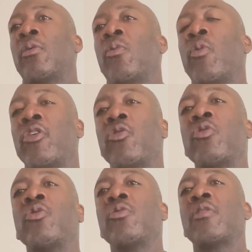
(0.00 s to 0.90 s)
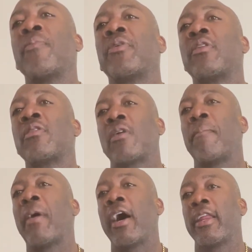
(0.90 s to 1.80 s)
when you do something to
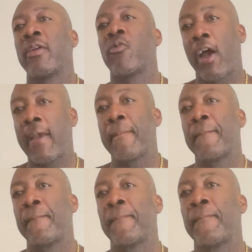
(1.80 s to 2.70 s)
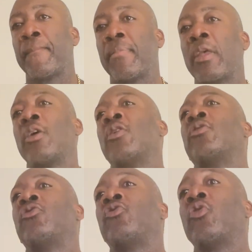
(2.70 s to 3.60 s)
somebody, right?
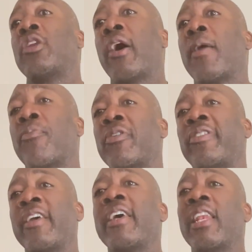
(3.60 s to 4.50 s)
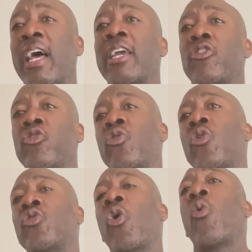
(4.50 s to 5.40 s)
Do not pretend like you
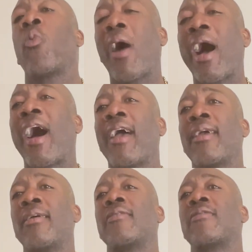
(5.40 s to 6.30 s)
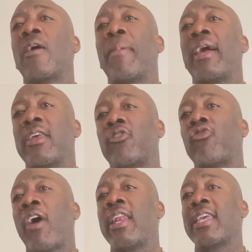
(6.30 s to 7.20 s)
don't know why somebody is
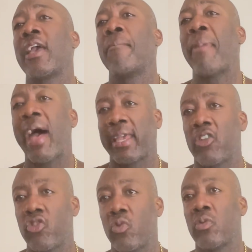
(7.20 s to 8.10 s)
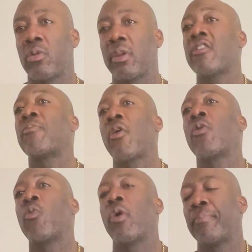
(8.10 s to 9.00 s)
trying to get back at you. That's
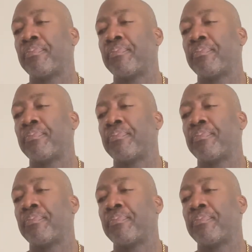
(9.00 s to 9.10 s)
part one.